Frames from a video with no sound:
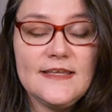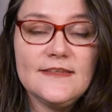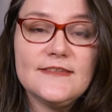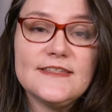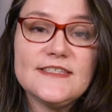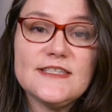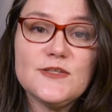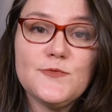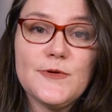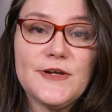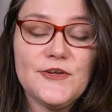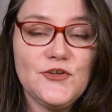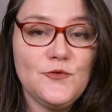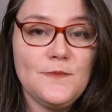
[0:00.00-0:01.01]
This is where
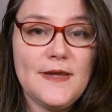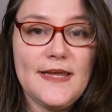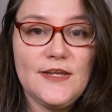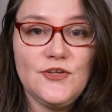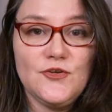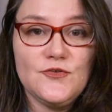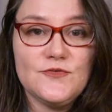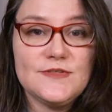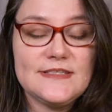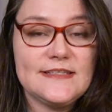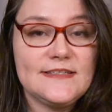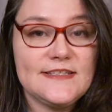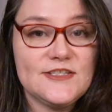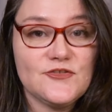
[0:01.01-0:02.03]
you may use
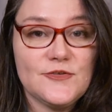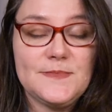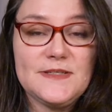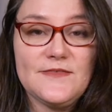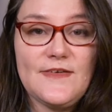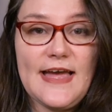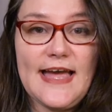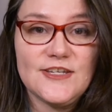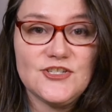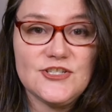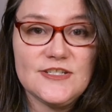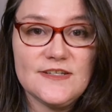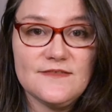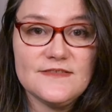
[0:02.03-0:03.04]
descriptive
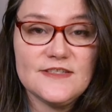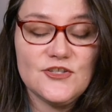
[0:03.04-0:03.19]
adjectives.